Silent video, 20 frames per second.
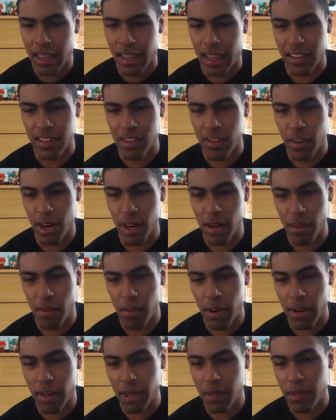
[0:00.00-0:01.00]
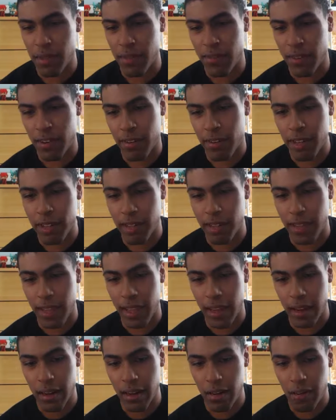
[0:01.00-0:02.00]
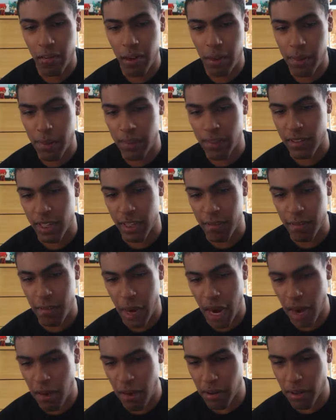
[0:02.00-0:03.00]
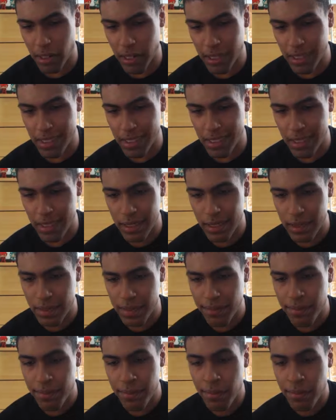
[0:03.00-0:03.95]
I guess it currently very expensive ingredients like that. We're basically powerless.